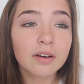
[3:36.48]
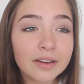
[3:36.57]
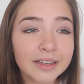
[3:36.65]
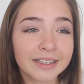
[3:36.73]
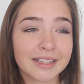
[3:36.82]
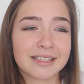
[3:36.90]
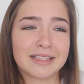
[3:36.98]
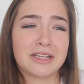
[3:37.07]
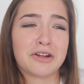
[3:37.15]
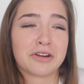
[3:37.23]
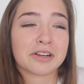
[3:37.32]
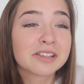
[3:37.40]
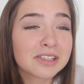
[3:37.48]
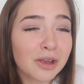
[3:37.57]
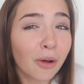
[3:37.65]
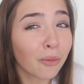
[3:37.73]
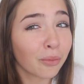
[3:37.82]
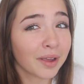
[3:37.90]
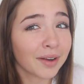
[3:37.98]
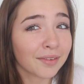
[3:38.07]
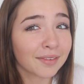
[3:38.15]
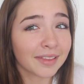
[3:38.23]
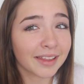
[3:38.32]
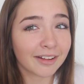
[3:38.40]
it's, you're so
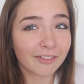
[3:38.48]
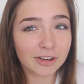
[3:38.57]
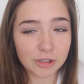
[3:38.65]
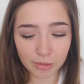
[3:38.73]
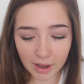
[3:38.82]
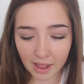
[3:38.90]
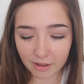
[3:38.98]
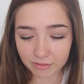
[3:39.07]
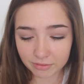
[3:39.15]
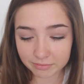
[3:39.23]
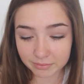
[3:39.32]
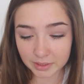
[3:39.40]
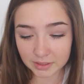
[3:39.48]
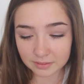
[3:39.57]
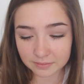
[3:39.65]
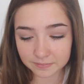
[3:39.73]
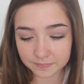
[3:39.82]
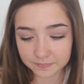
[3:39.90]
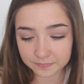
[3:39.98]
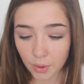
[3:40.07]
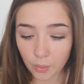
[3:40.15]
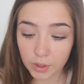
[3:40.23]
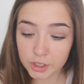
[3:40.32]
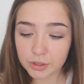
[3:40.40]
weird, like you're a giraffe. But
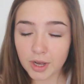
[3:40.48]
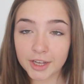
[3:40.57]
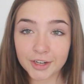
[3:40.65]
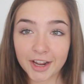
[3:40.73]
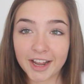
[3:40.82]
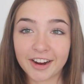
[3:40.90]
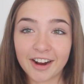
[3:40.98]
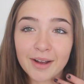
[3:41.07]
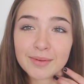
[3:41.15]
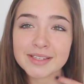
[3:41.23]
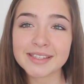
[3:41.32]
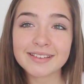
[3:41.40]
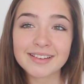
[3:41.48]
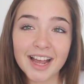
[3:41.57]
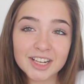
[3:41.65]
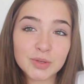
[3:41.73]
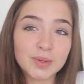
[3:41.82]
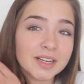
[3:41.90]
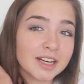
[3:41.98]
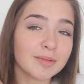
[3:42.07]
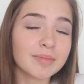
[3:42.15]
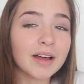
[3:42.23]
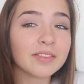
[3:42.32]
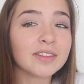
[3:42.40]
would you cut your hair? I was, I tweeted
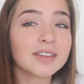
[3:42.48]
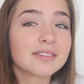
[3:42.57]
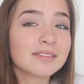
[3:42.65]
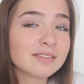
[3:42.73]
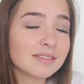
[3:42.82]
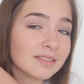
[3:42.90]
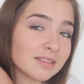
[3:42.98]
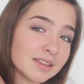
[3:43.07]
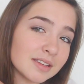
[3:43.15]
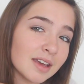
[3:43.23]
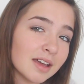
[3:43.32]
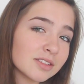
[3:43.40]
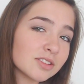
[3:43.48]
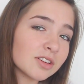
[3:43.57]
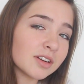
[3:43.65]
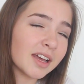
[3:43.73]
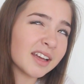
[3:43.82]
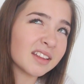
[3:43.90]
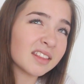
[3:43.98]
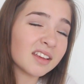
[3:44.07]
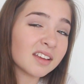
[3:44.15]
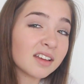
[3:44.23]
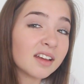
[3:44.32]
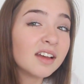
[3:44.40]
about this yesterday, I
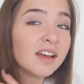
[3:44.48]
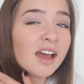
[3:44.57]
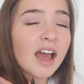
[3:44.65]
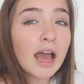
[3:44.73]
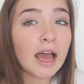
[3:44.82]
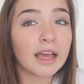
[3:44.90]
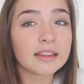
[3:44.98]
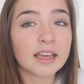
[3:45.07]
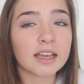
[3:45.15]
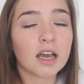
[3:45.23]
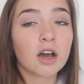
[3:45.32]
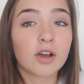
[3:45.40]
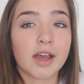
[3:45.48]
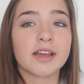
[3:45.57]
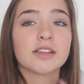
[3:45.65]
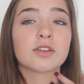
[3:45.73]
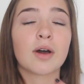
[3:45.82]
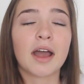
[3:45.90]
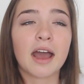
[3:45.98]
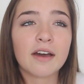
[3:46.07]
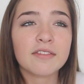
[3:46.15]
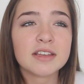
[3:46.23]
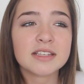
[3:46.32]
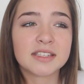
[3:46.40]
think, and like, okay, so I
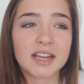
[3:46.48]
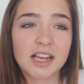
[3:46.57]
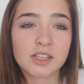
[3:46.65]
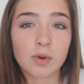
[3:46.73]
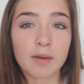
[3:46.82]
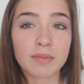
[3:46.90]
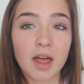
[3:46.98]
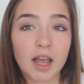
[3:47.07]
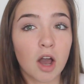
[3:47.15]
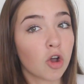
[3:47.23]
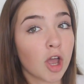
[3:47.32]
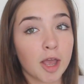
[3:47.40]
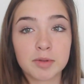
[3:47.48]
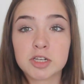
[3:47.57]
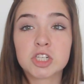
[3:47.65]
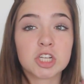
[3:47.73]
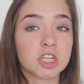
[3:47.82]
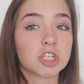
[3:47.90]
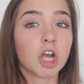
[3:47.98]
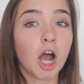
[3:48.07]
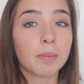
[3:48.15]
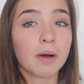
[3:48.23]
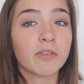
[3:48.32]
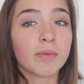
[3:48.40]
have these days where I'm like, okay, I'm just gonna
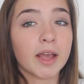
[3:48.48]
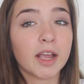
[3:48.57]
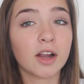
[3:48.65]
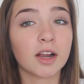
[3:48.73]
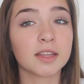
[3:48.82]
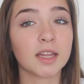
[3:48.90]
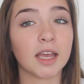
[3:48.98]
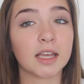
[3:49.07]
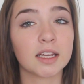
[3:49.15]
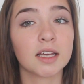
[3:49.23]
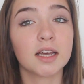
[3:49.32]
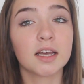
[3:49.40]
chop off my hair and like,